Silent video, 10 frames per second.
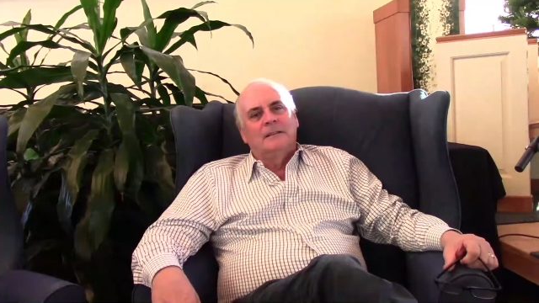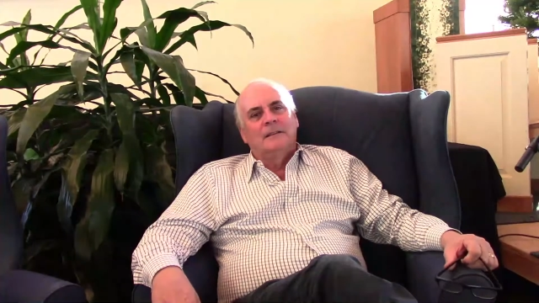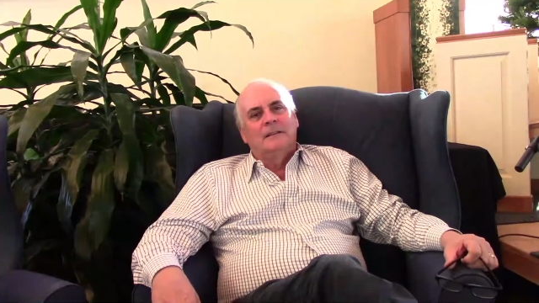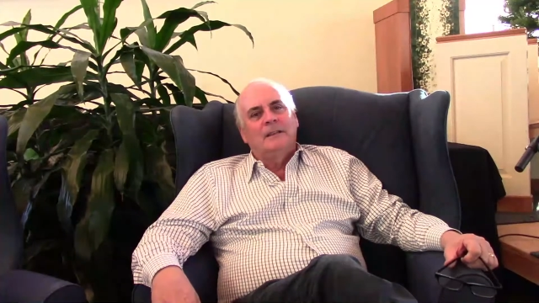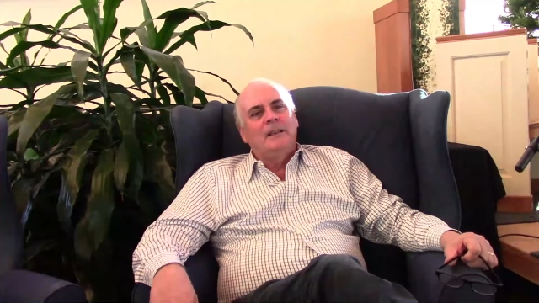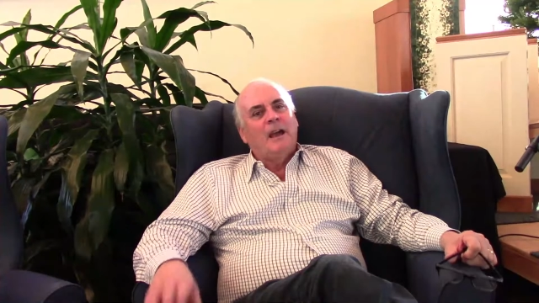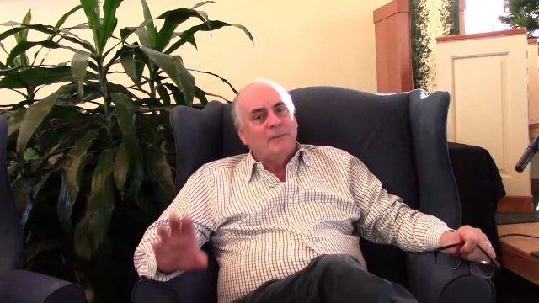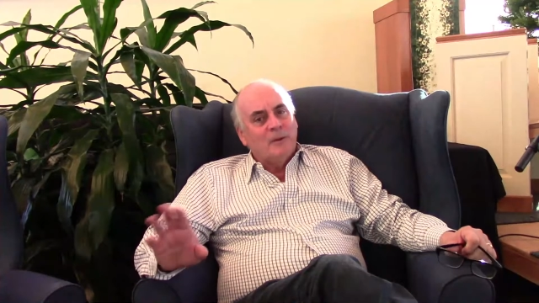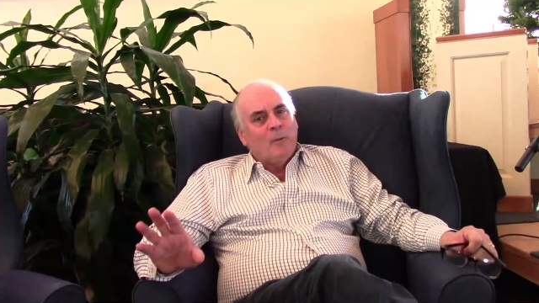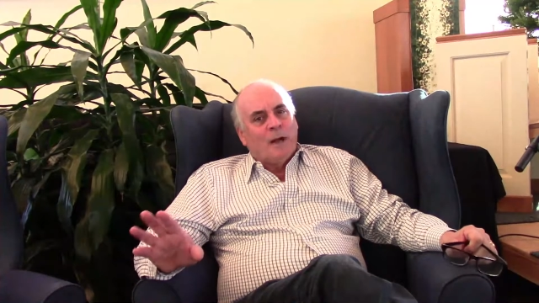And you
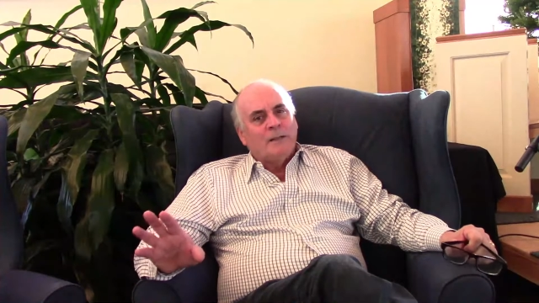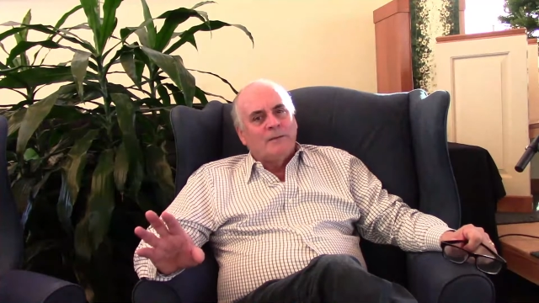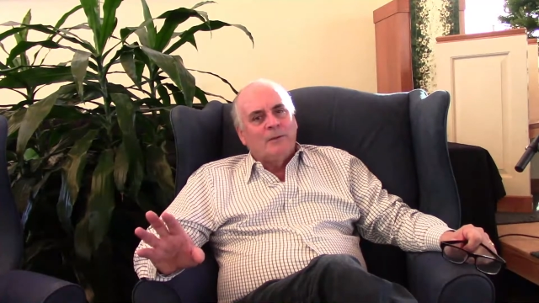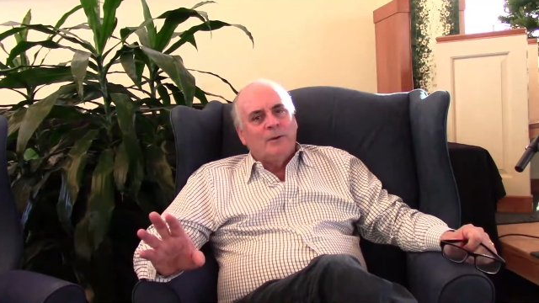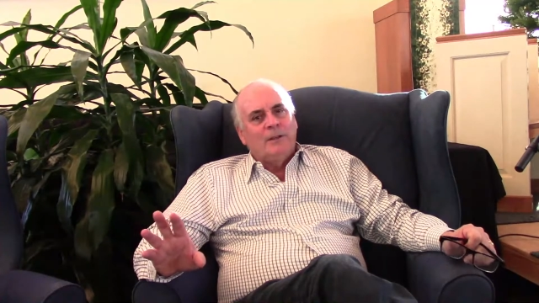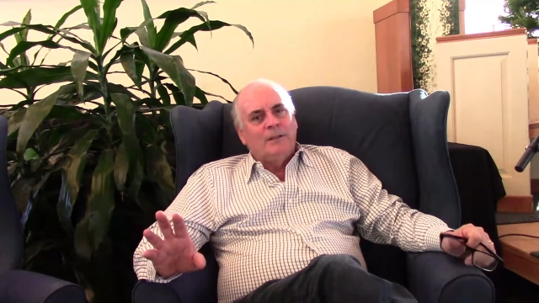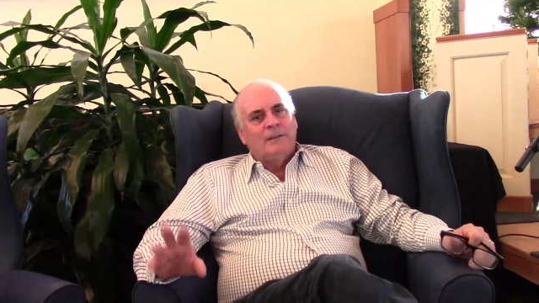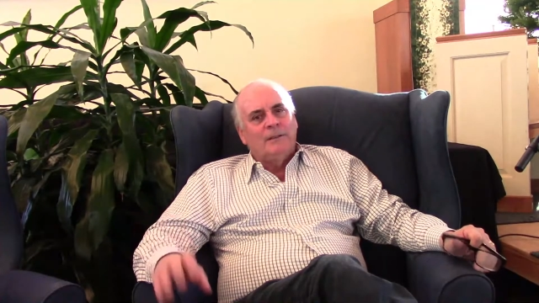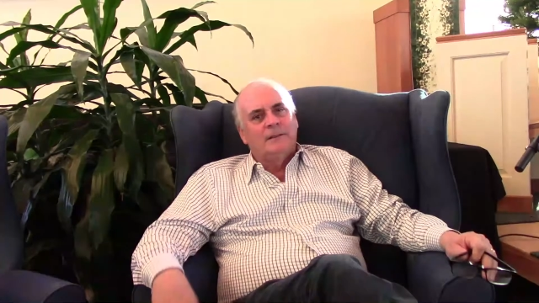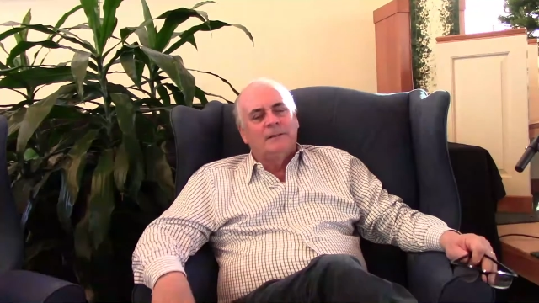have to watch for it,
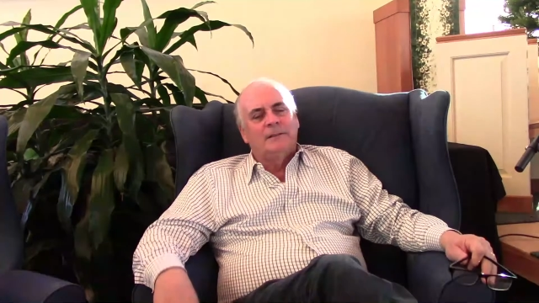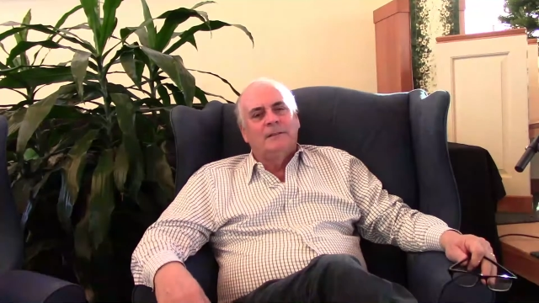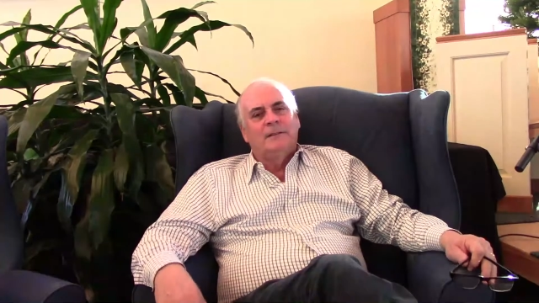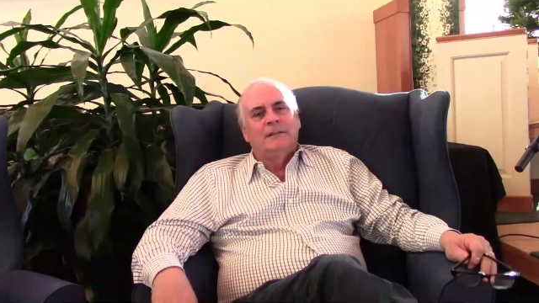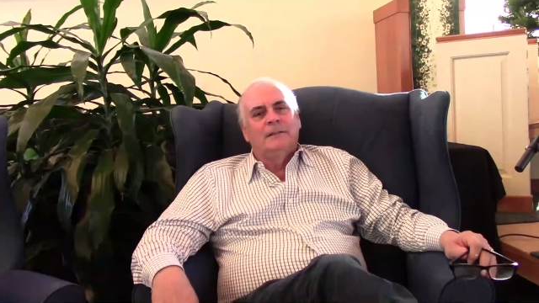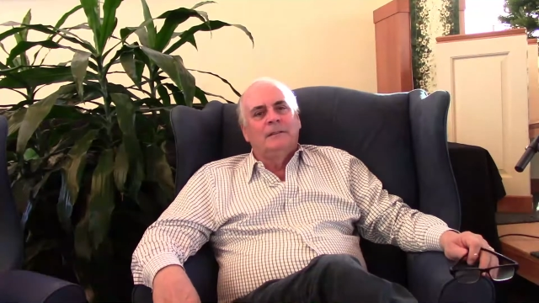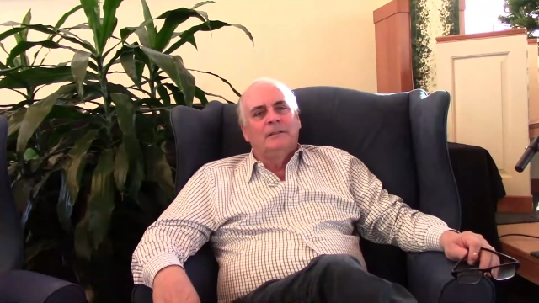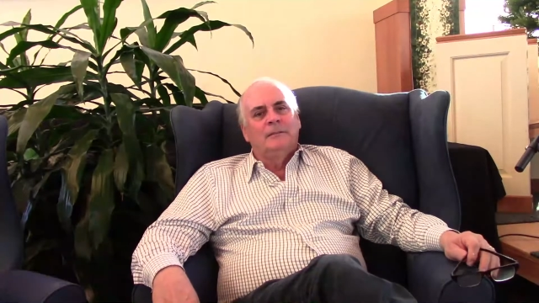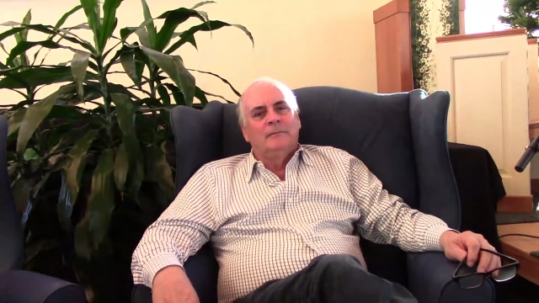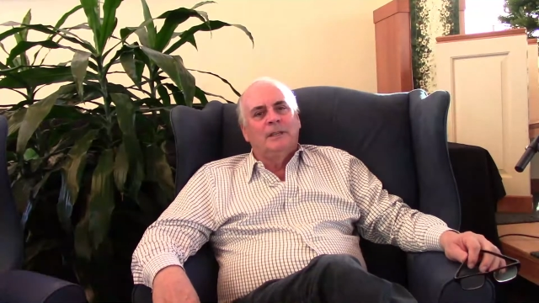
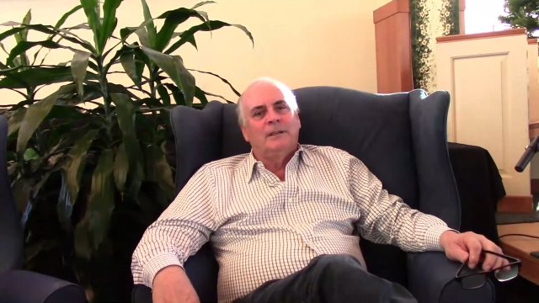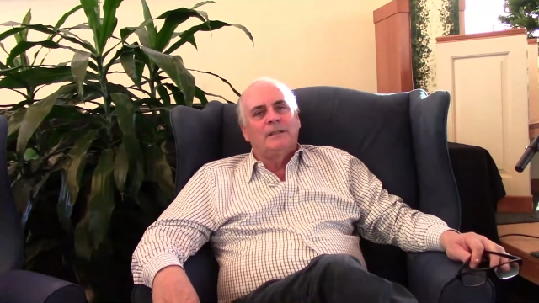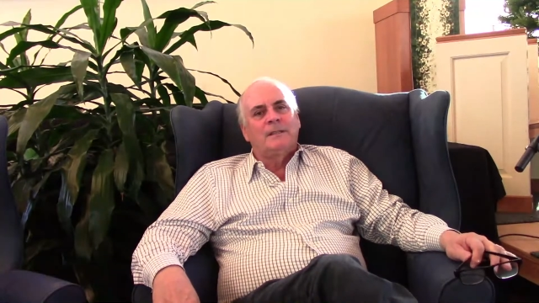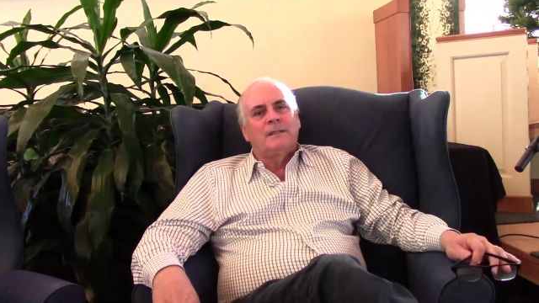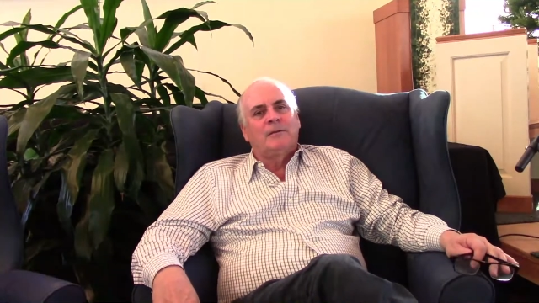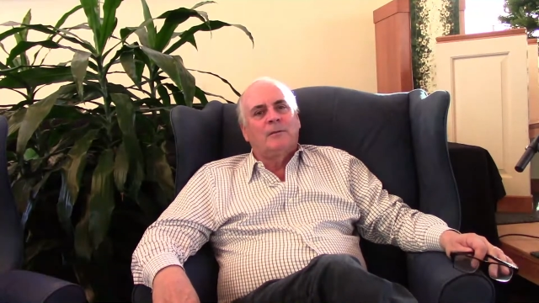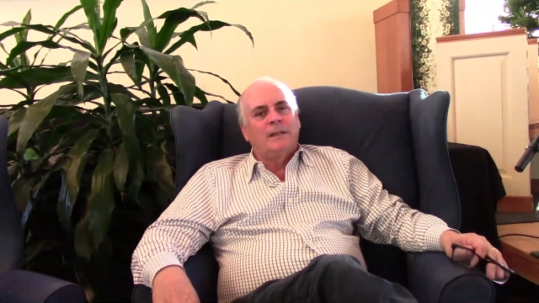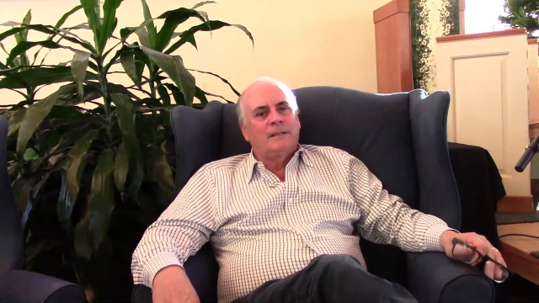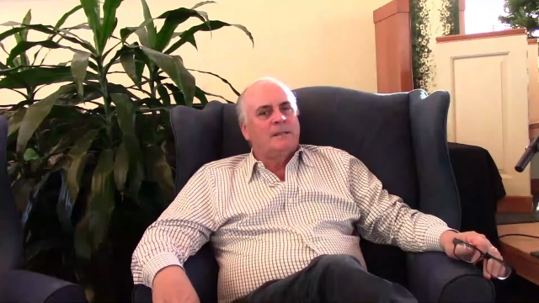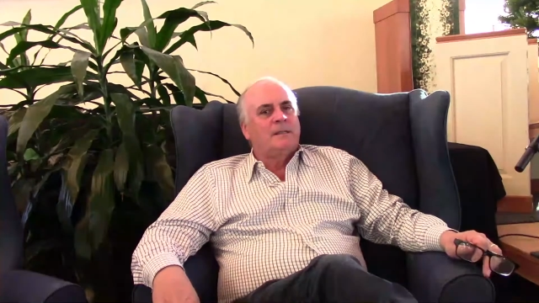because the
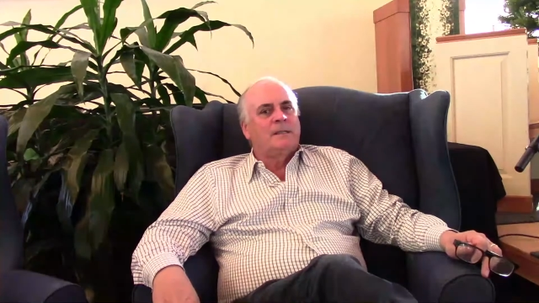crisis, the